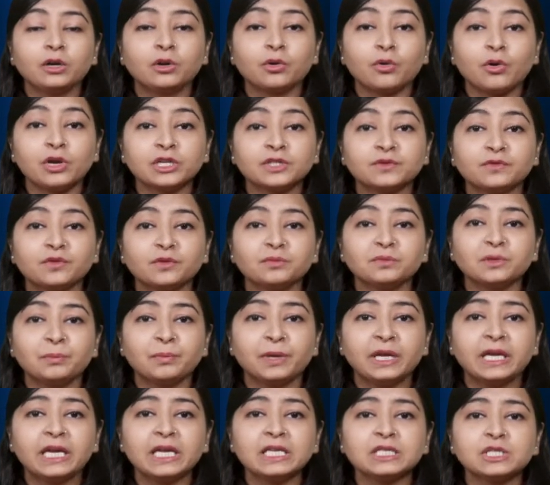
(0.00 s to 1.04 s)
growers from the
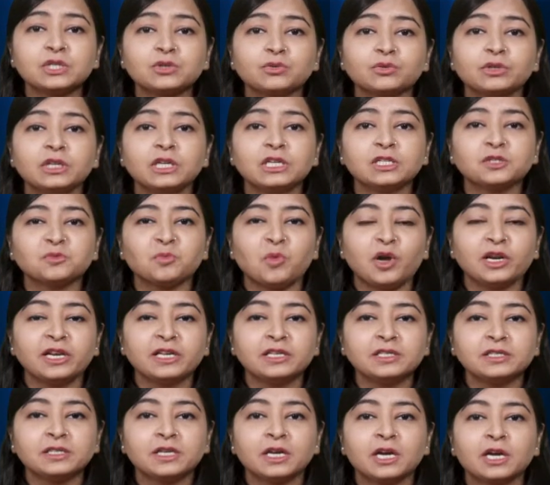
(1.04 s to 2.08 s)
biggest to the
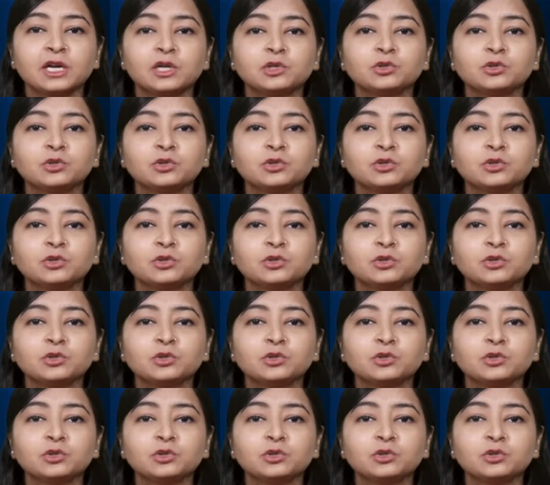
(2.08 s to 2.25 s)
smallest